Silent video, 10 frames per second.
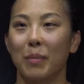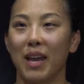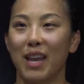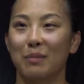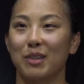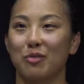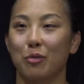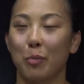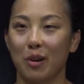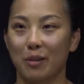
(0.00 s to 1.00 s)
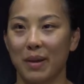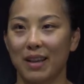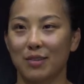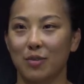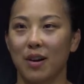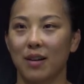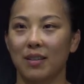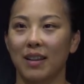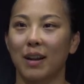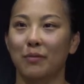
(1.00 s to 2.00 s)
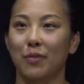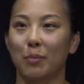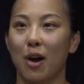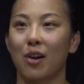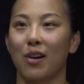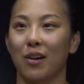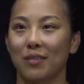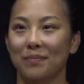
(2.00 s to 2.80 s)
My name is Ramona Pasquale, and I'm from Hong Kong.